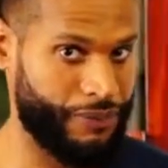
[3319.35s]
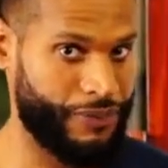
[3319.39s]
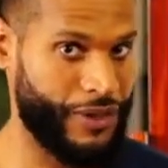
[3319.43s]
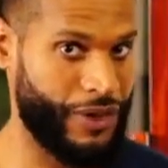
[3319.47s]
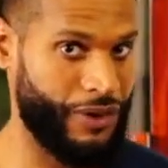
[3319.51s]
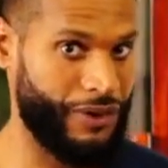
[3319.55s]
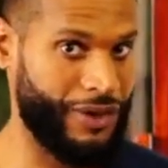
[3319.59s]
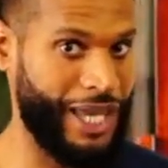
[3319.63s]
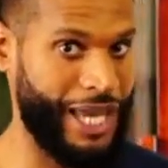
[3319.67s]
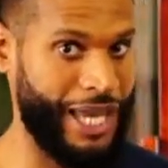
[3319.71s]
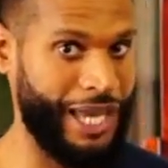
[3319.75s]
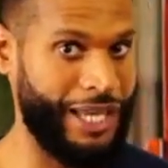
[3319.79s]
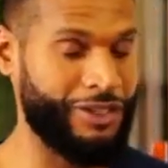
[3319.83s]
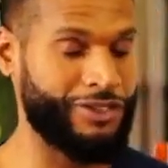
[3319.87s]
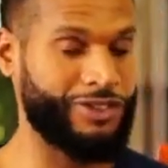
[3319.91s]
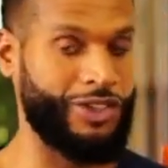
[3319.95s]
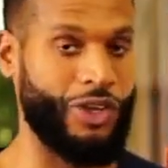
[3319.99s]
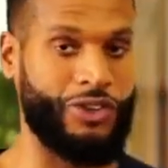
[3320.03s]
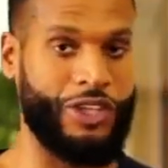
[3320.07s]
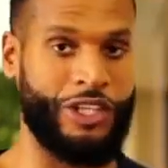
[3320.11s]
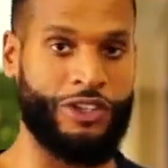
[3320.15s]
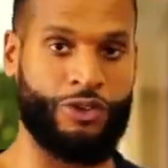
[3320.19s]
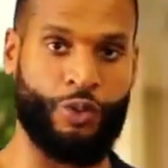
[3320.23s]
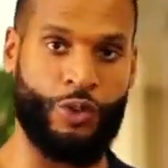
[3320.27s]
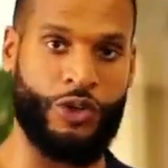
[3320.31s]
Okay, so
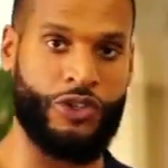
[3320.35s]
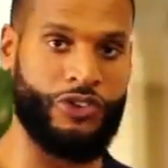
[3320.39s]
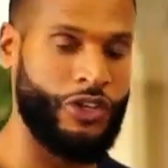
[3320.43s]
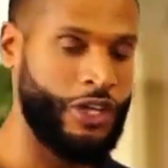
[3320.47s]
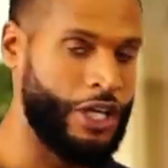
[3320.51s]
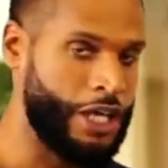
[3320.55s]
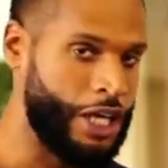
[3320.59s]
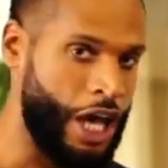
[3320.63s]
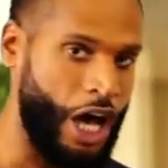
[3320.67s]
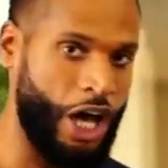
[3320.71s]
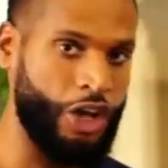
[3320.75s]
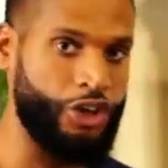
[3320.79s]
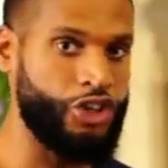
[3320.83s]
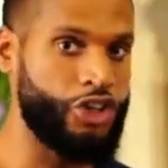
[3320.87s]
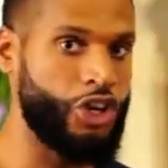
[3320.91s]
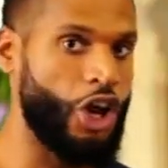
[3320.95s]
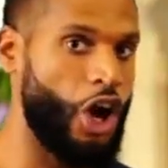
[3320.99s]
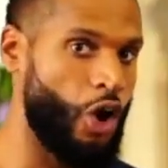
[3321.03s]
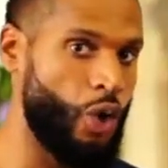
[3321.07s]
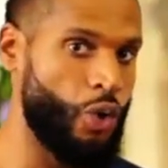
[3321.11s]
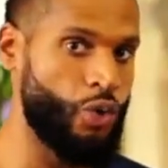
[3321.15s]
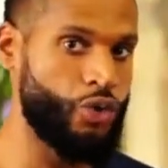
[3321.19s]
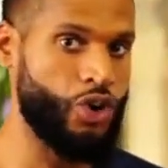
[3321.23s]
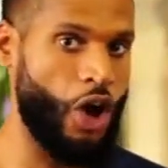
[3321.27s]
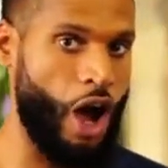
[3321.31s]
this was a
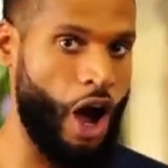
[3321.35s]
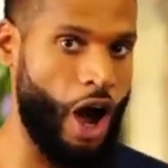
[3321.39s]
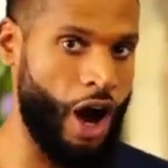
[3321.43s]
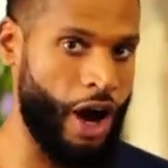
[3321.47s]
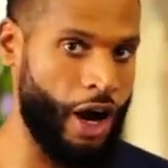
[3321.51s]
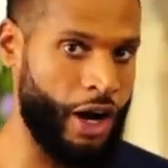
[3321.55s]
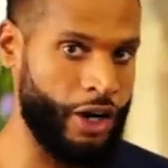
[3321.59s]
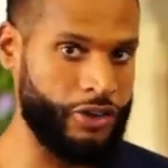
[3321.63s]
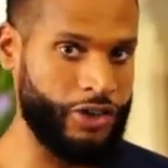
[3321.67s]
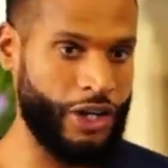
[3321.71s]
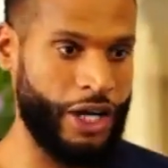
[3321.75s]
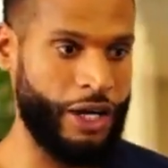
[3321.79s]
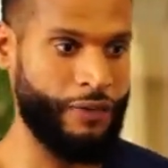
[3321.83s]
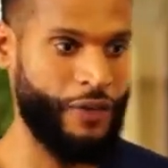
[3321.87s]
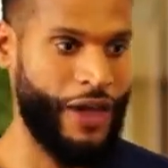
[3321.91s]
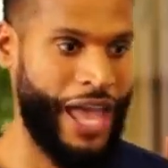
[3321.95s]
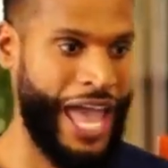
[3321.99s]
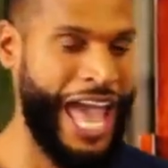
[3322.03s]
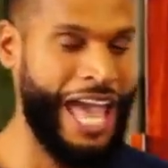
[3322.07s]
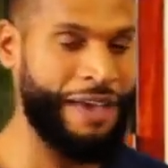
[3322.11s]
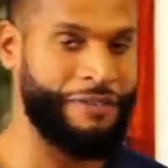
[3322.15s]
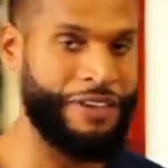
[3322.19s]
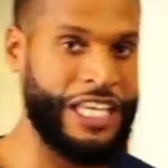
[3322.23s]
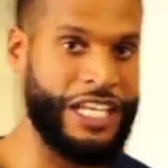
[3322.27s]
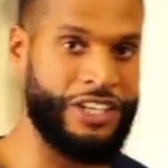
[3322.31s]
known art of
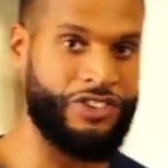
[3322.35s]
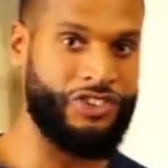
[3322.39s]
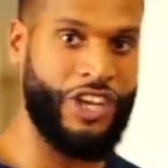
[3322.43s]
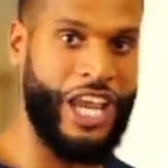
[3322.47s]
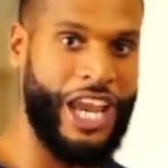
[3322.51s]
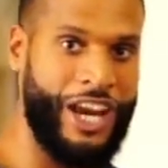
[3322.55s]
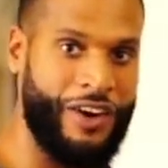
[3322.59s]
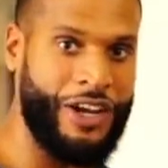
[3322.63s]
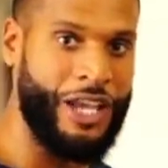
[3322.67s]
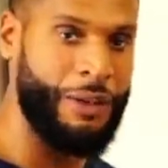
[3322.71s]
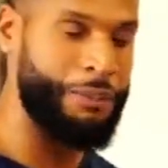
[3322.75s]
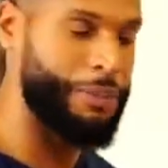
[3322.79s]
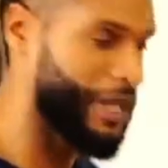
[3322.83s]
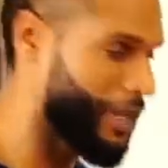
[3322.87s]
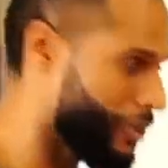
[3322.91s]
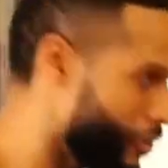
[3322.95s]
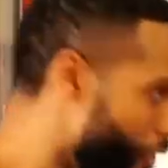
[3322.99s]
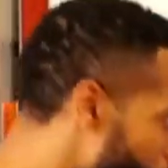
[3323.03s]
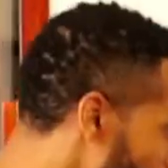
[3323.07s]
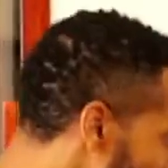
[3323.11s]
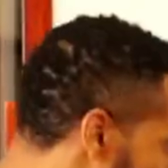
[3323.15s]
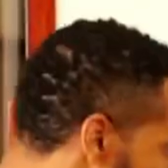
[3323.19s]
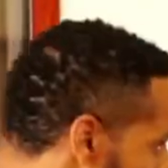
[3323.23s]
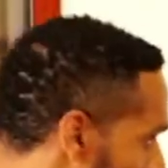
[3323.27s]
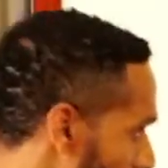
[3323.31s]
having a chariot because
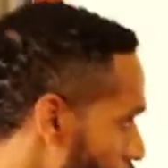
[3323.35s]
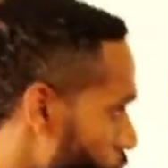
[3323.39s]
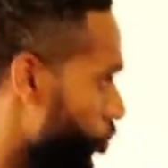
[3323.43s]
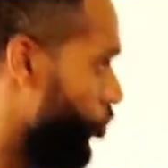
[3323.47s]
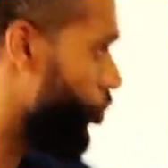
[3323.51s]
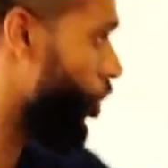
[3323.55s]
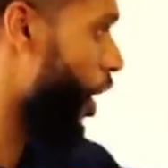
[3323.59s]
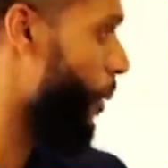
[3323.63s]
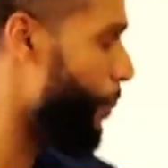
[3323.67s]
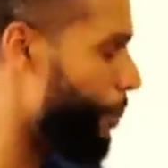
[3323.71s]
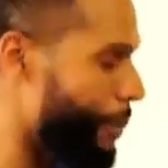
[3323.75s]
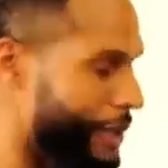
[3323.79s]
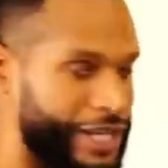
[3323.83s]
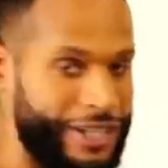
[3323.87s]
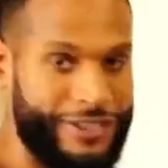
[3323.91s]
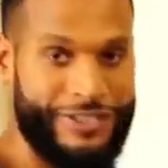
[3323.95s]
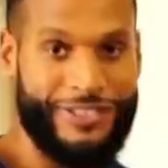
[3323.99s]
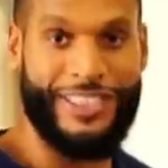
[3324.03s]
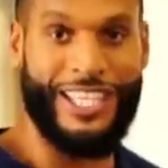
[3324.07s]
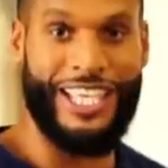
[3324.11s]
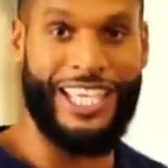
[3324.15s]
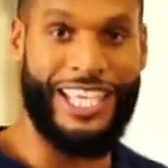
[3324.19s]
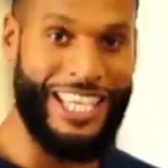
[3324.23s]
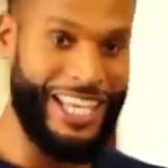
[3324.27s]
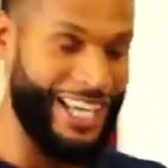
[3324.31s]
you jump in this
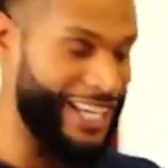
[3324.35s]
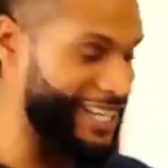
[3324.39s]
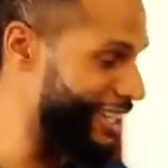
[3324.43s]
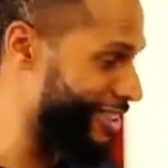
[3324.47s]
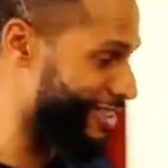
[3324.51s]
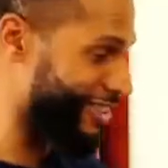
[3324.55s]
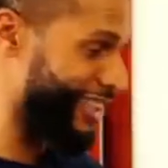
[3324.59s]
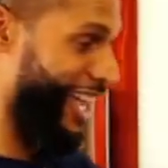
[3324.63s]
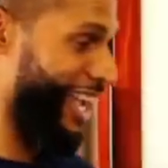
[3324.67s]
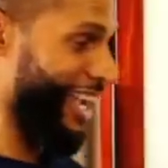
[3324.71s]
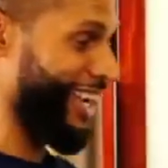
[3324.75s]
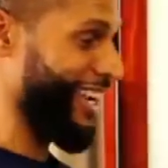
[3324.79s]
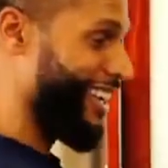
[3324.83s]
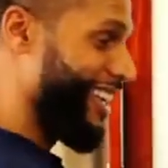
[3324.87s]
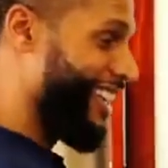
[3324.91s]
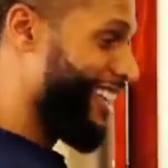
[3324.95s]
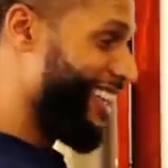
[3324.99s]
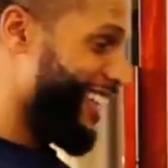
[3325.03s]
thing and it's like,